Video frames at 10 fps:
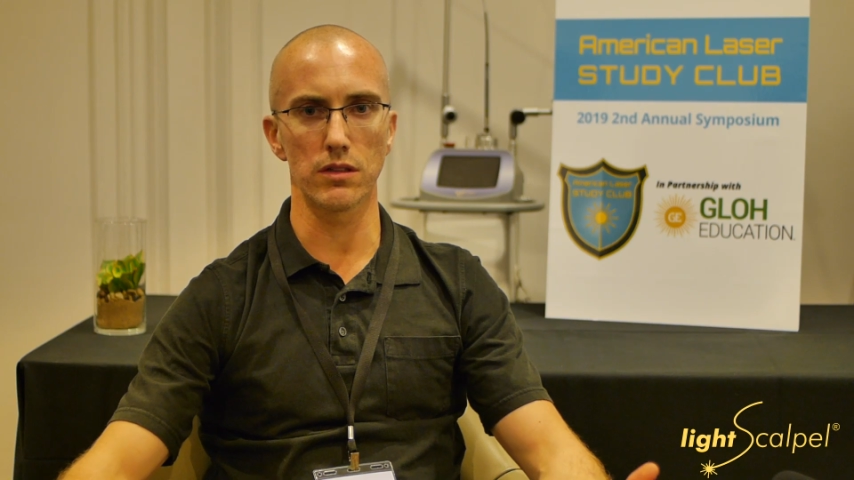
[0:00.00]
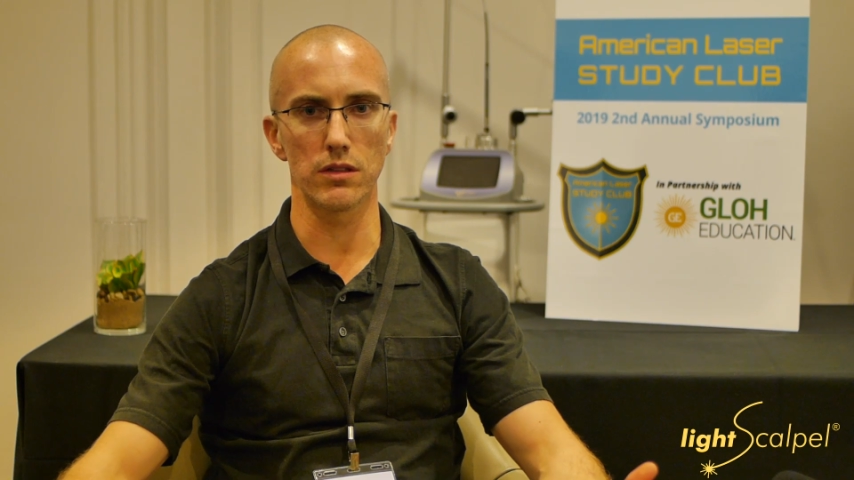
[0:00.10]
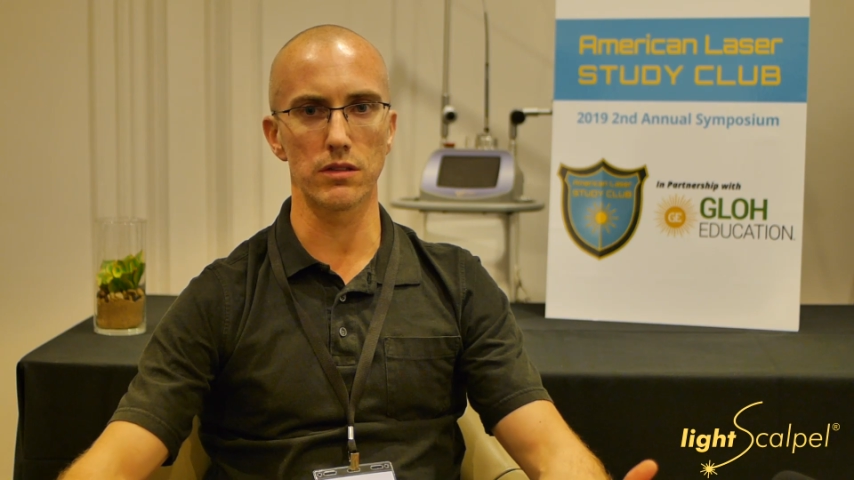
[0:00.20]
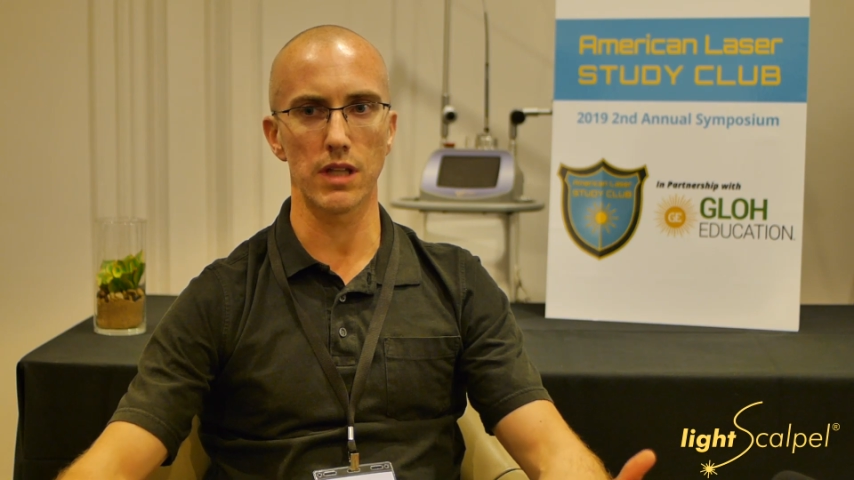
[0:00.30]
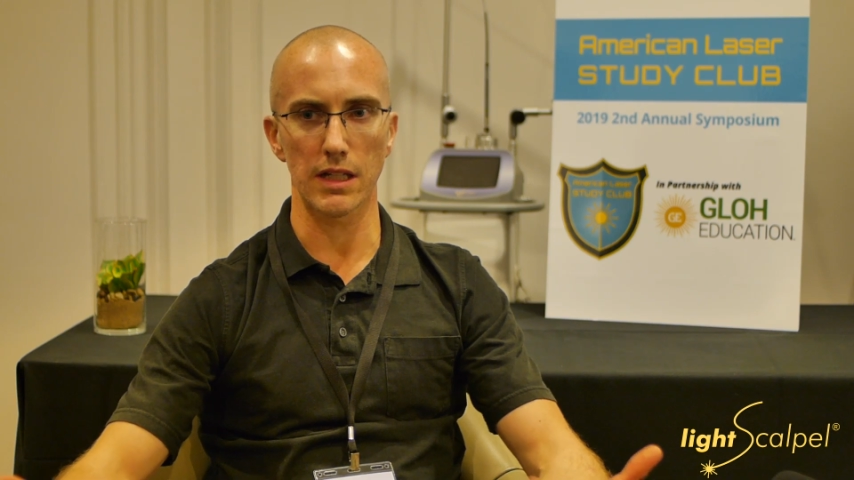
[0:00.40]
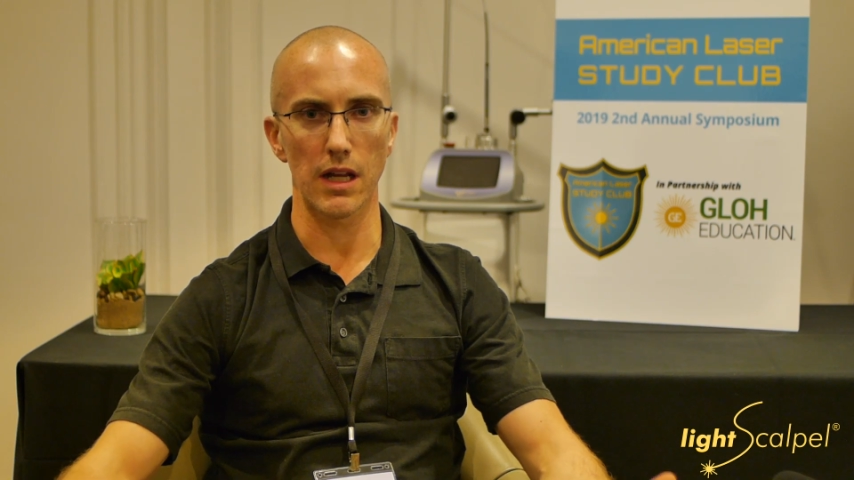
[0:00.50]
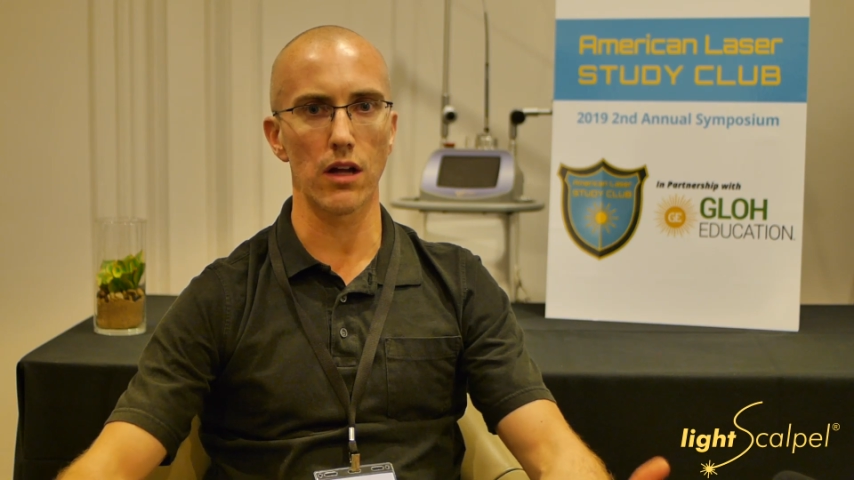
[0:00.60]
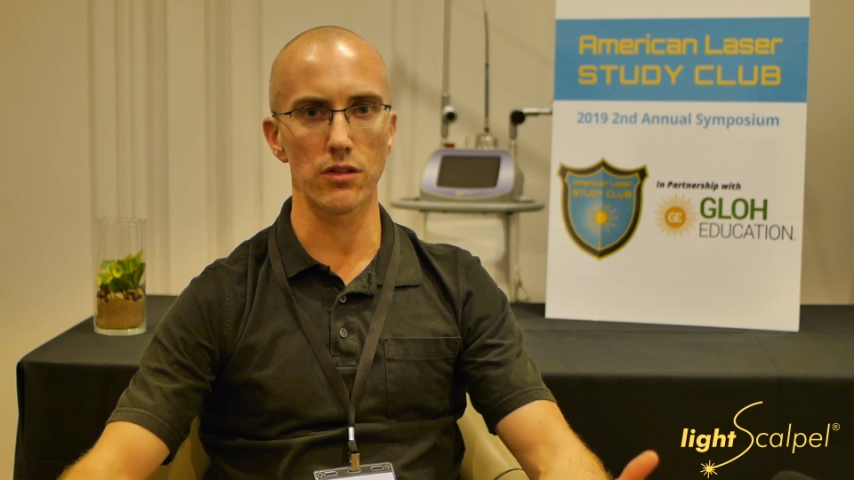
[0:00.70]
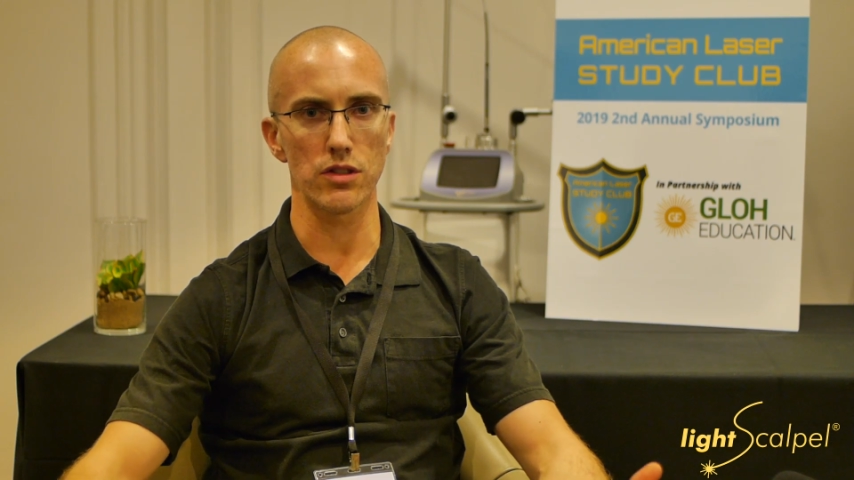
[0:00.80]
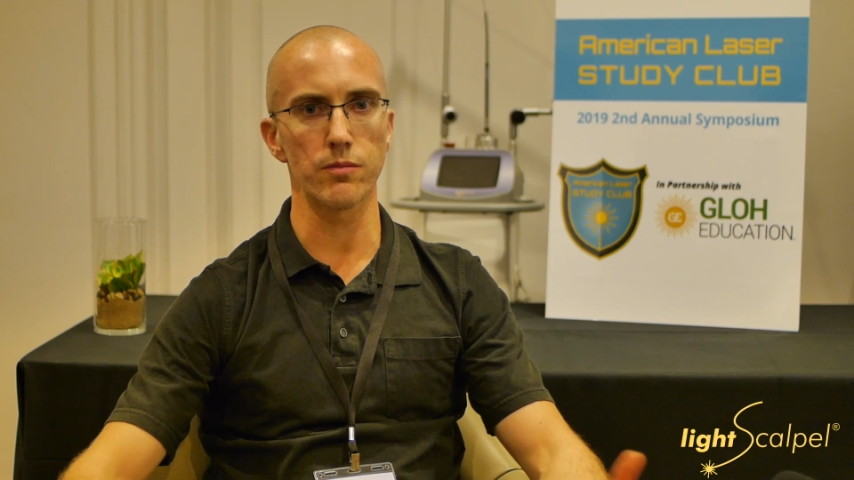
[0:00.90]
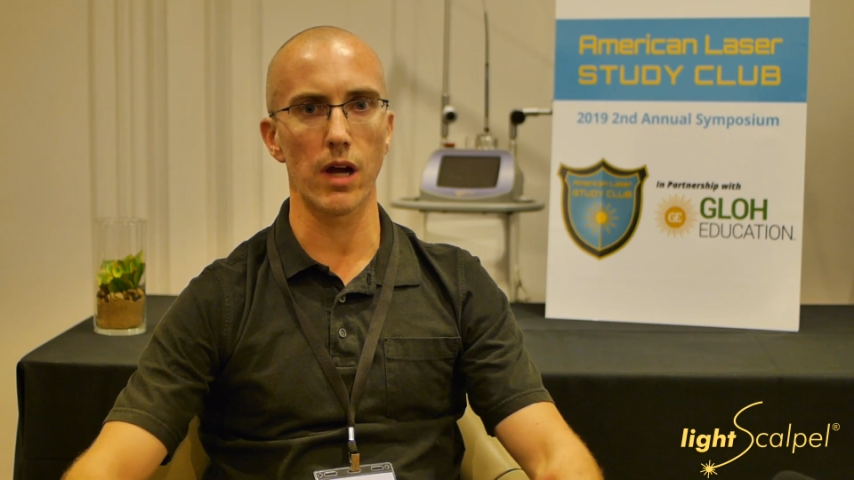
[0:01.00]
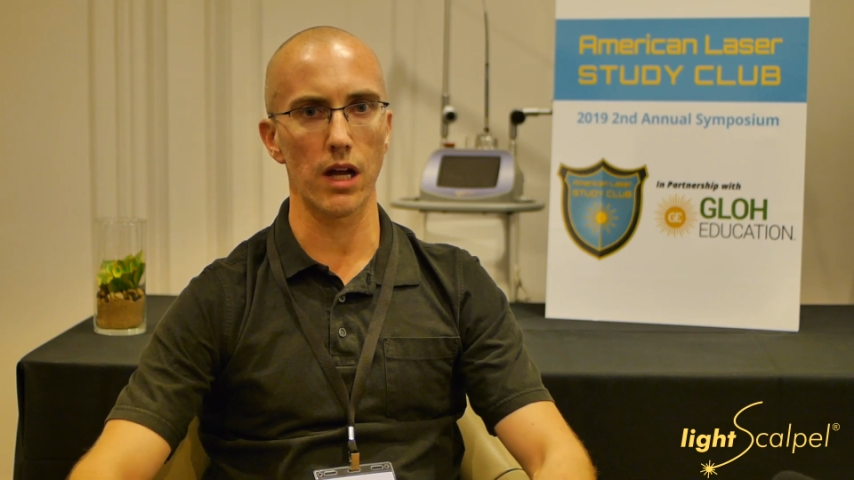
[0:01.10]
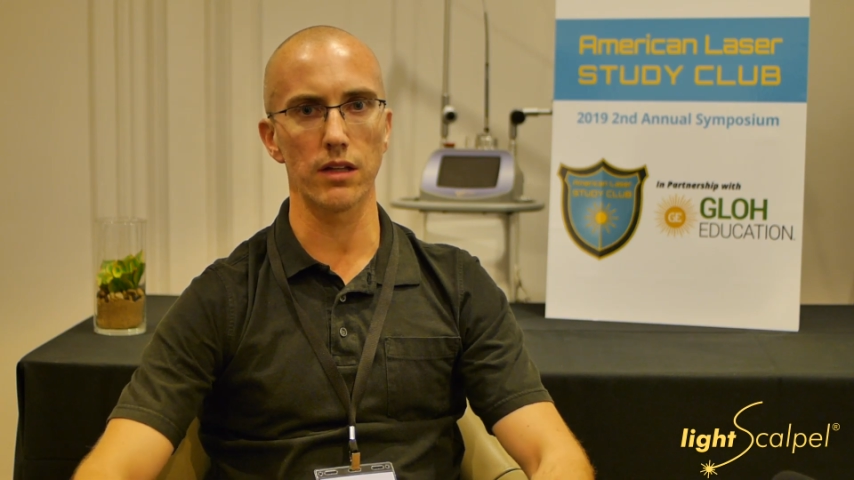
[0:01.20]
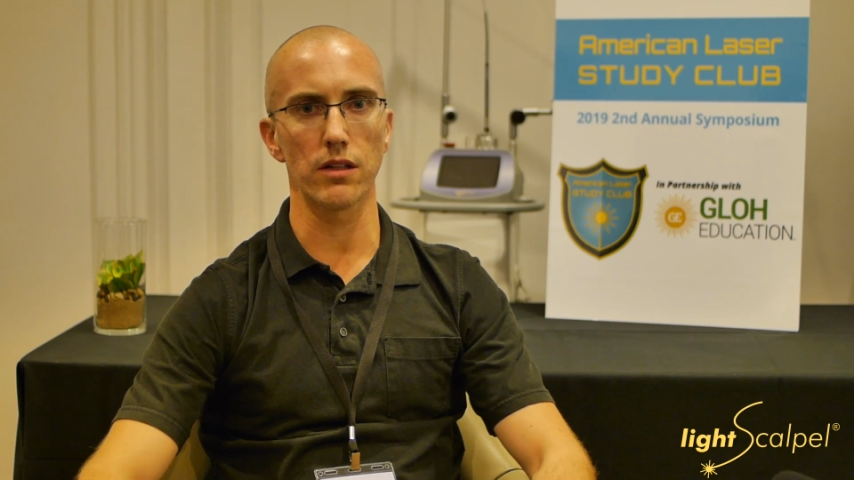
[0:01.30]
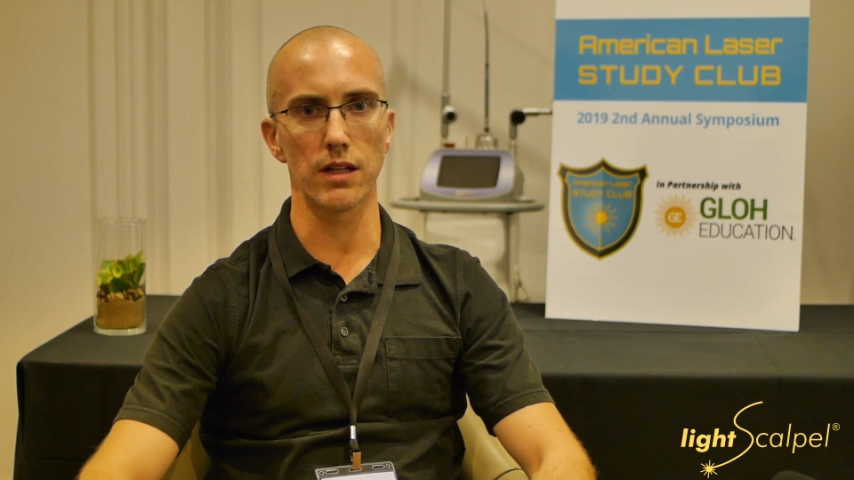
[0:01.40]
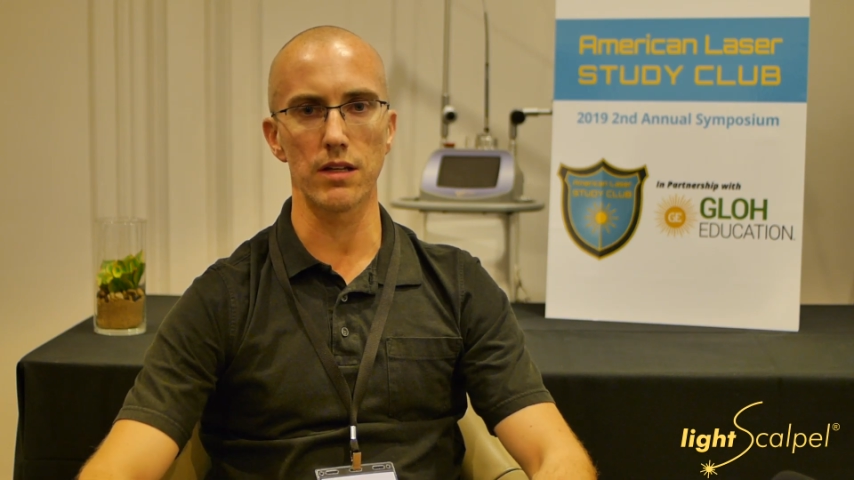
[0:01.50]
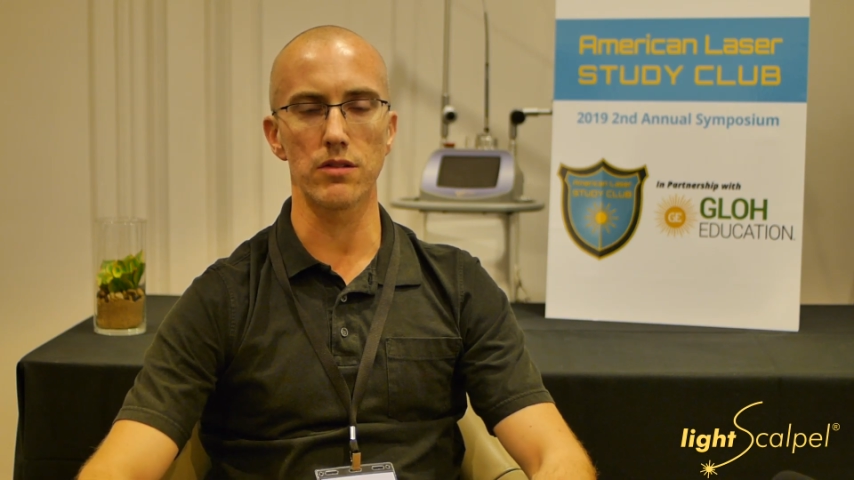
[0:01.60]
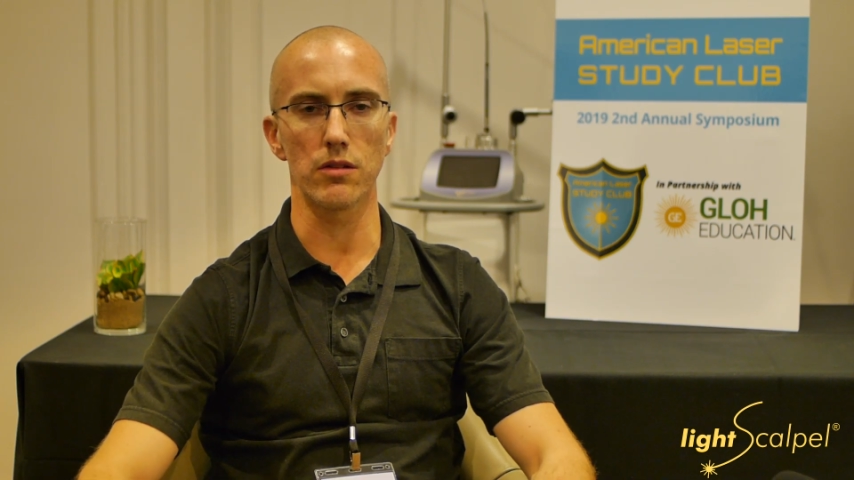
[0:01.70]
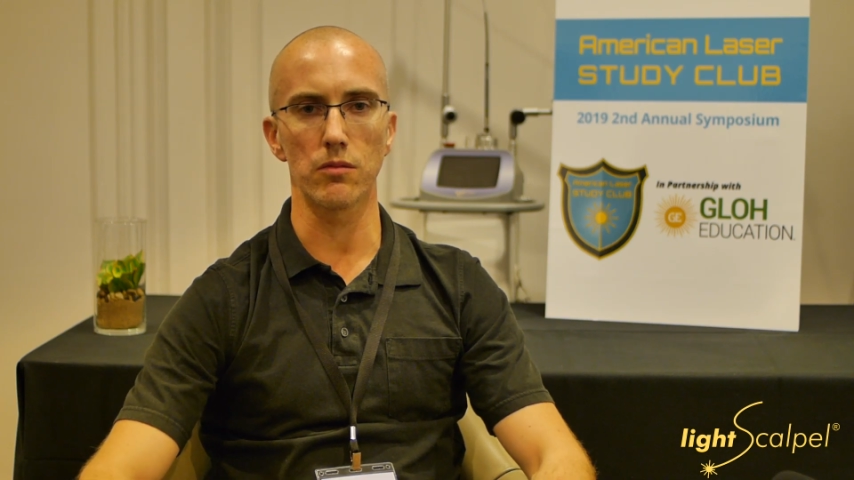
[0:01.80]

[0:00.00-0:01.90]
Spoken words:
technology behind the laser,